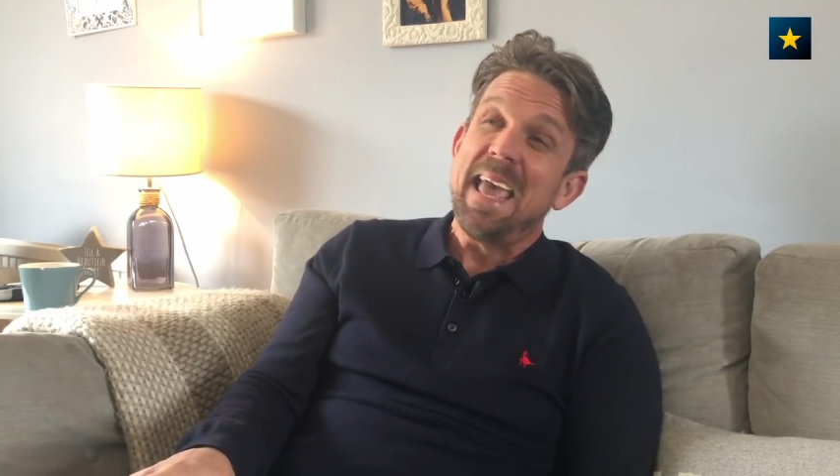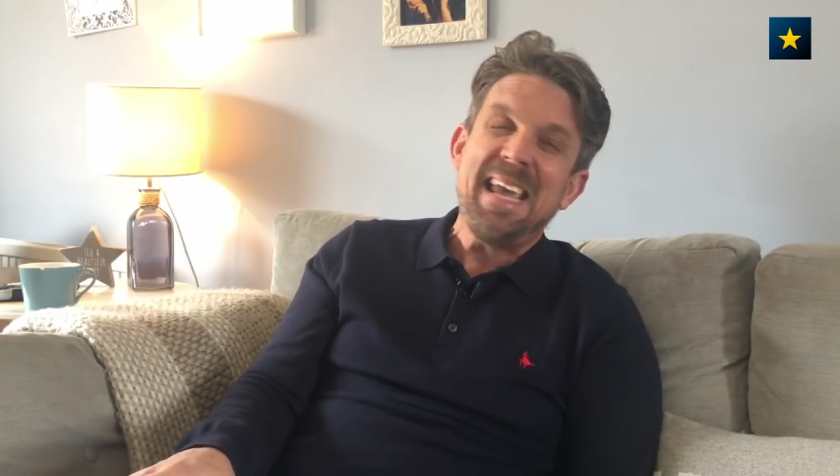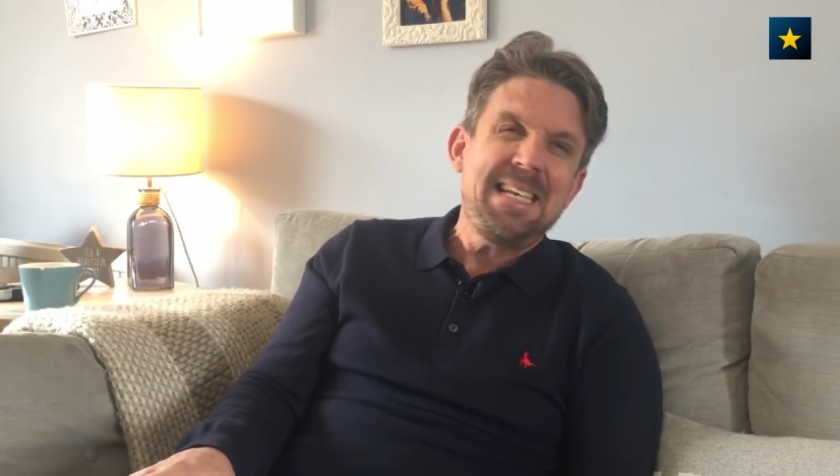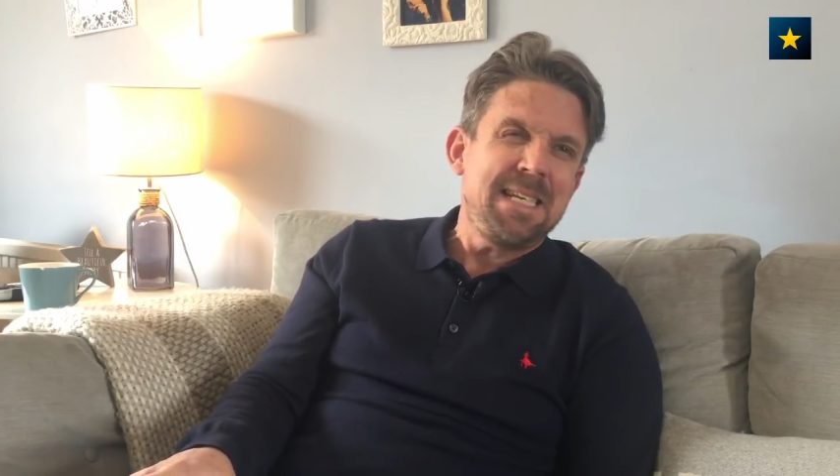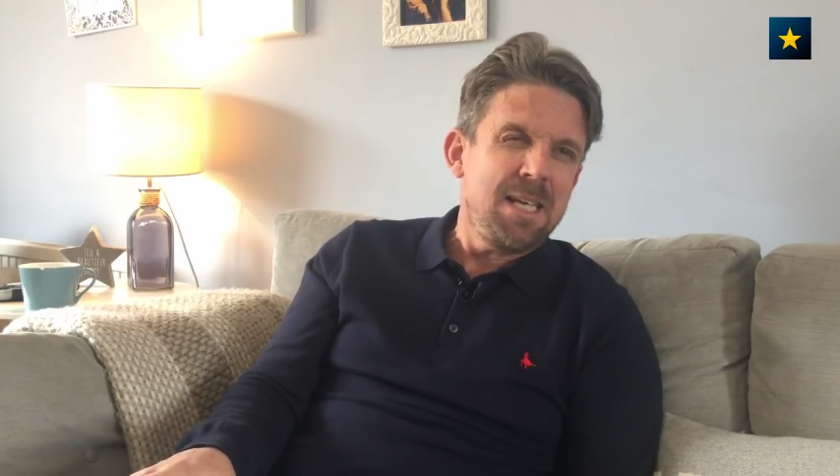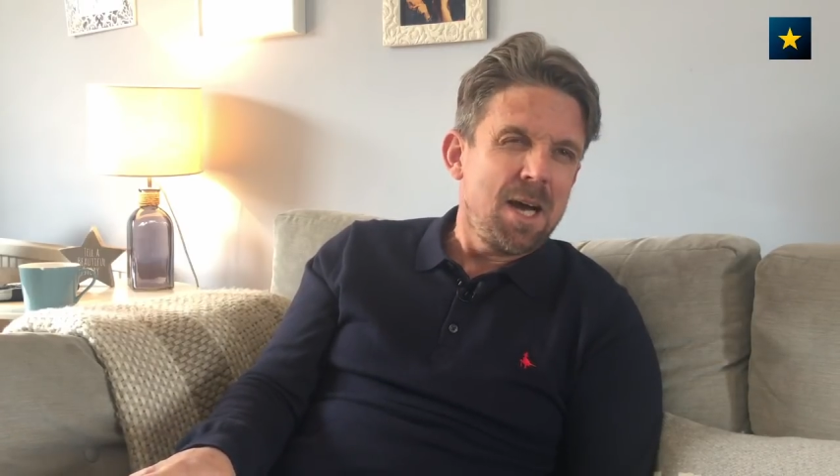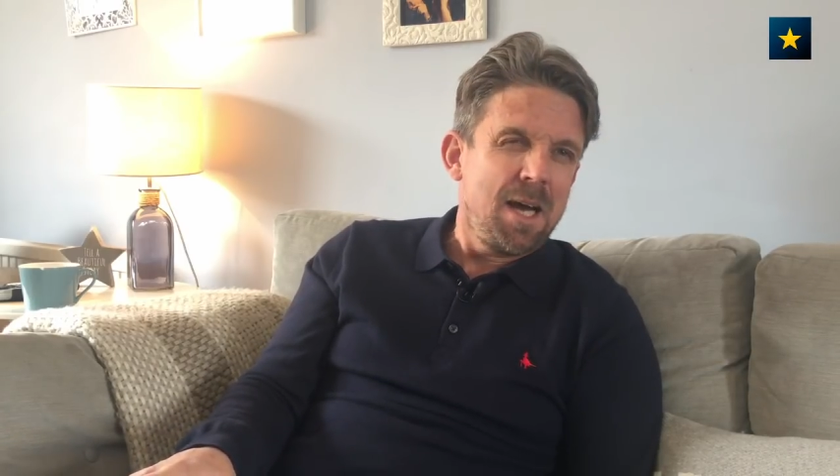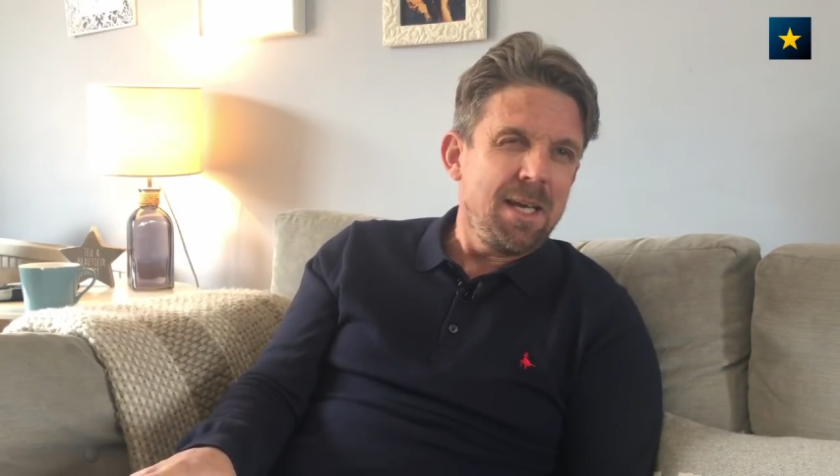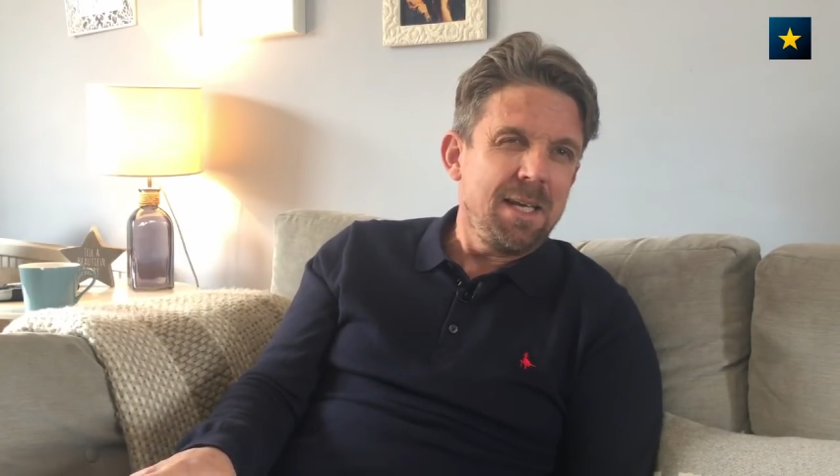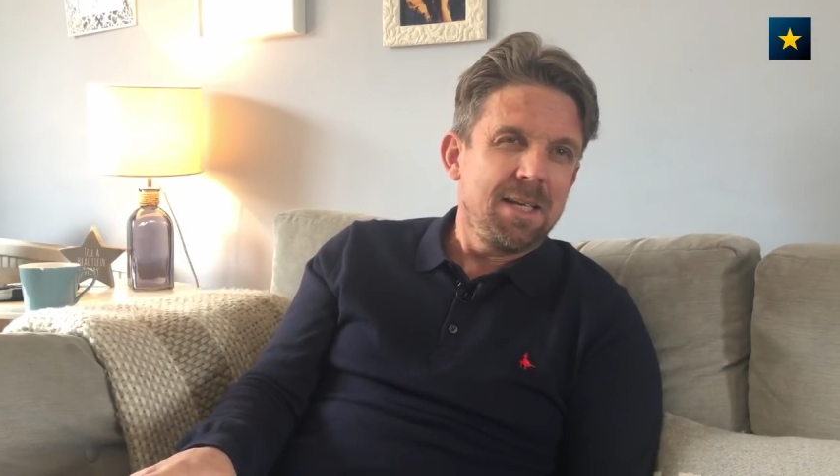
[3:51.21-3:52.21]

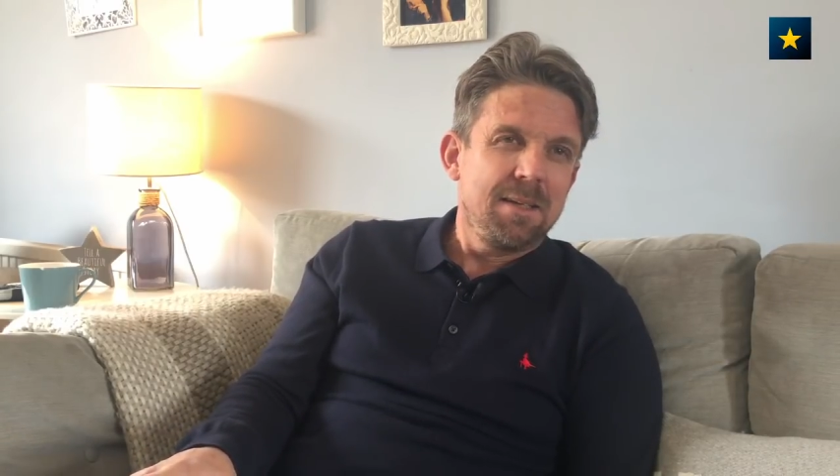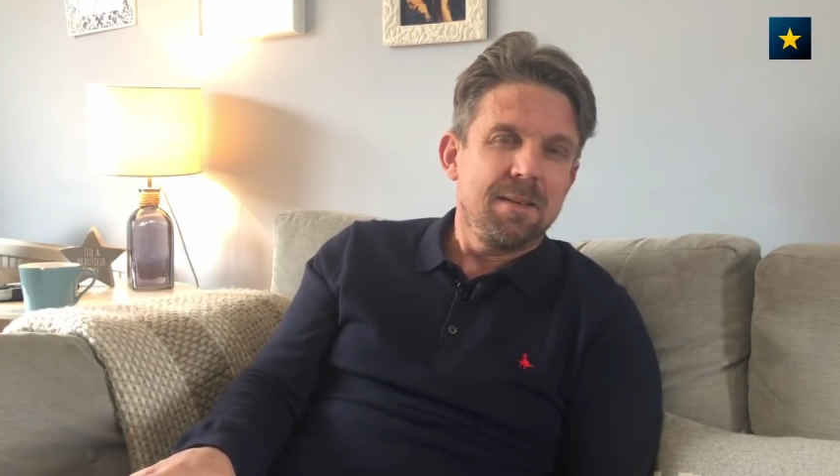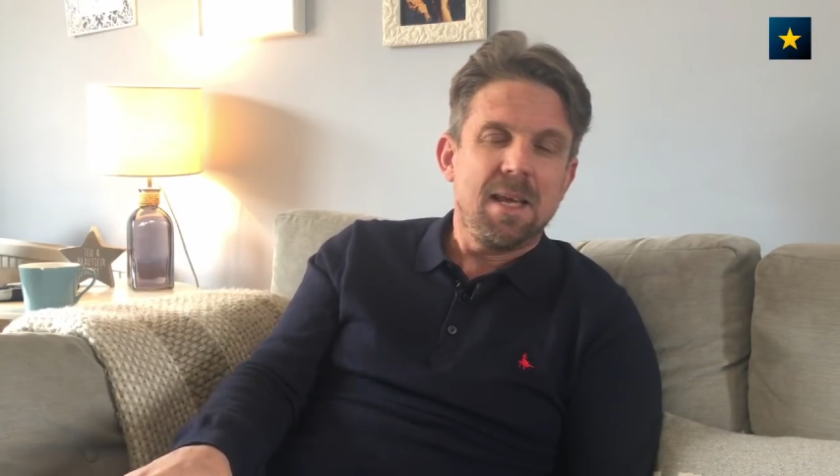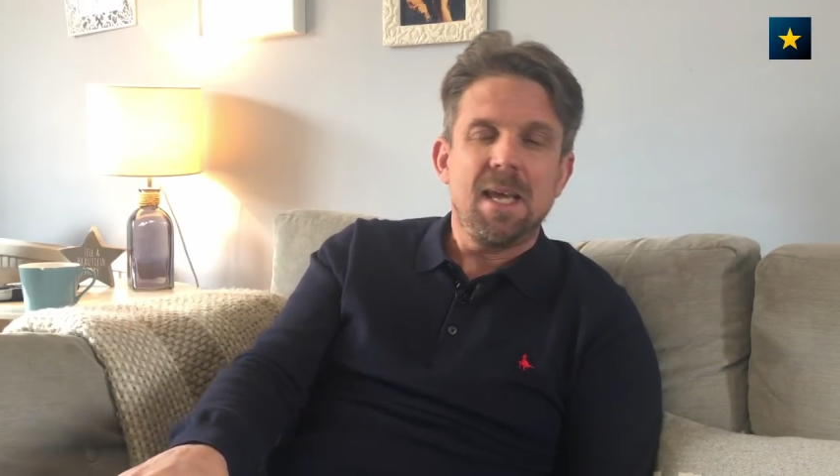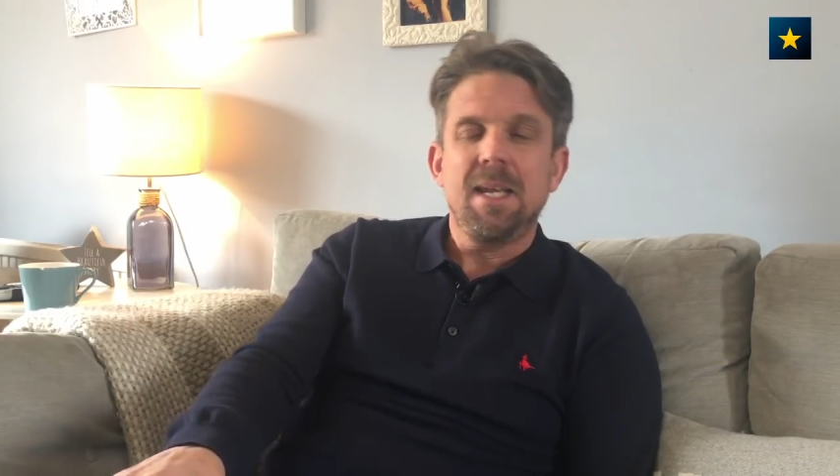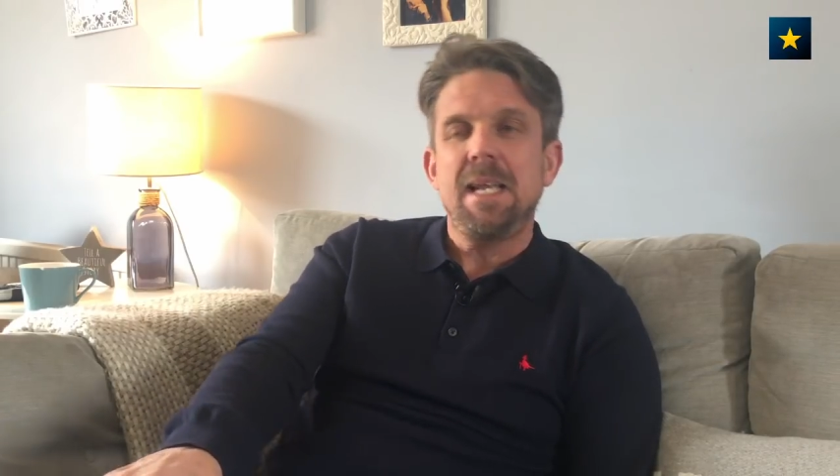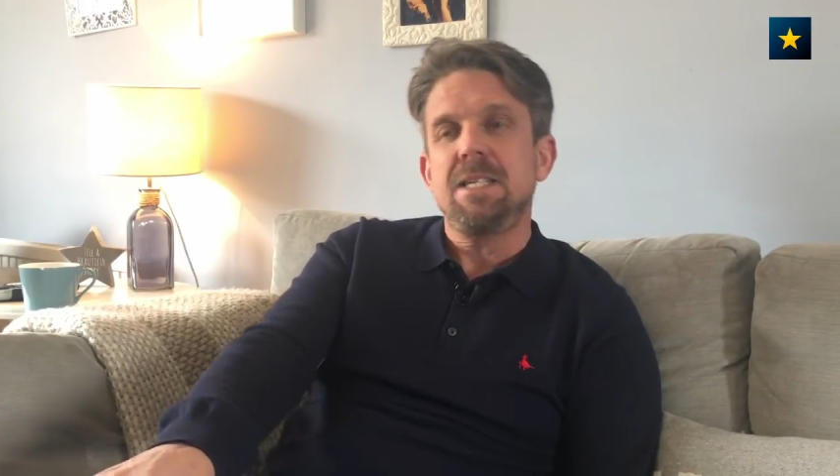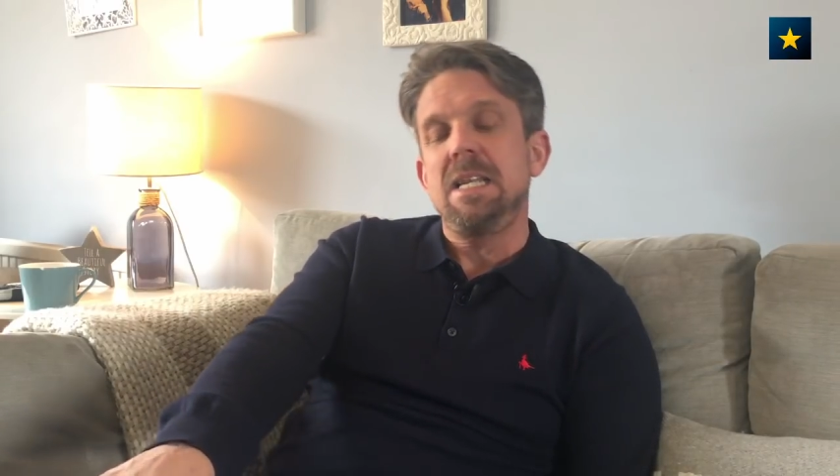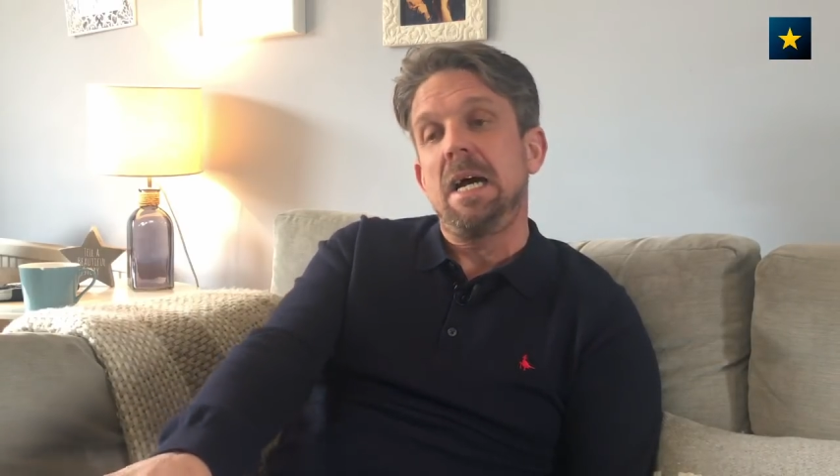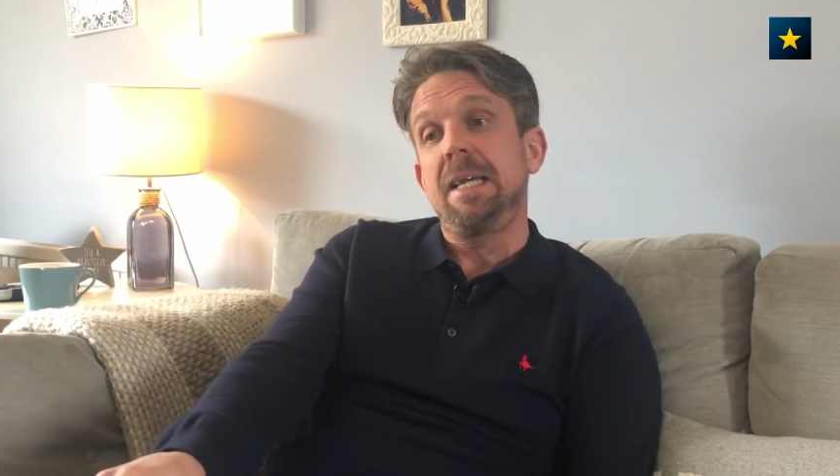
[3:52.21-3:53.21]
89. Yeah, in
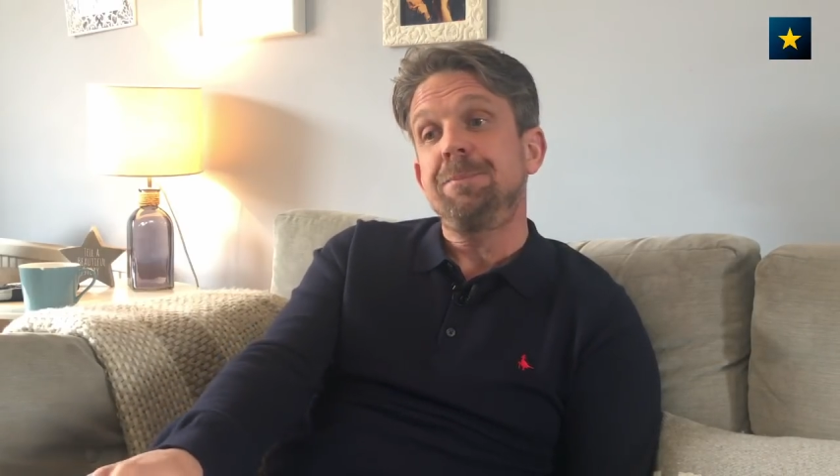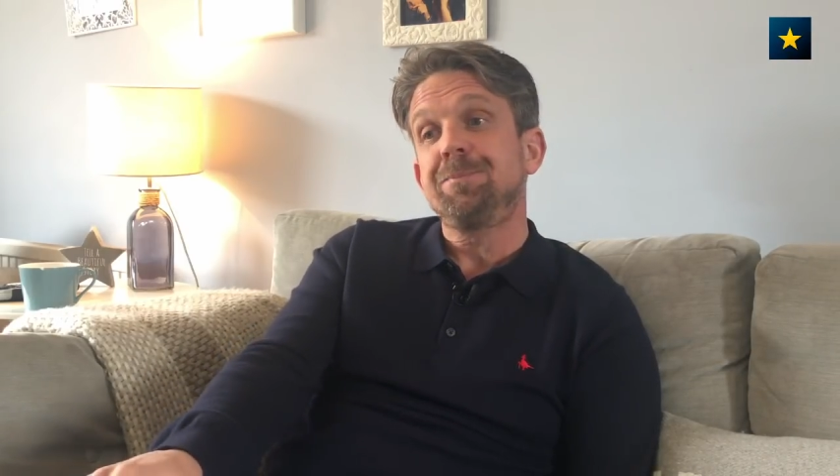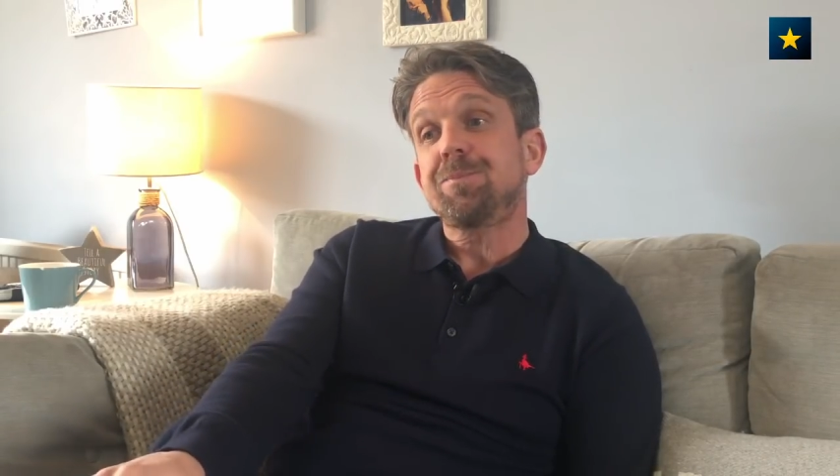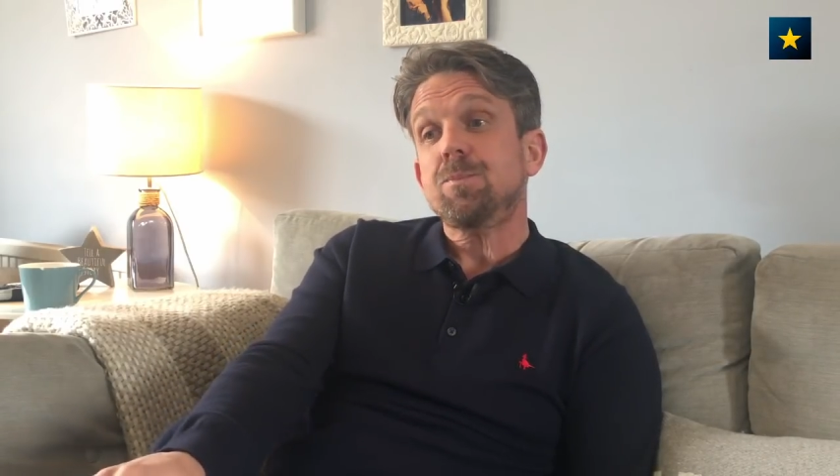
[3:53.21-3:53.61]
89.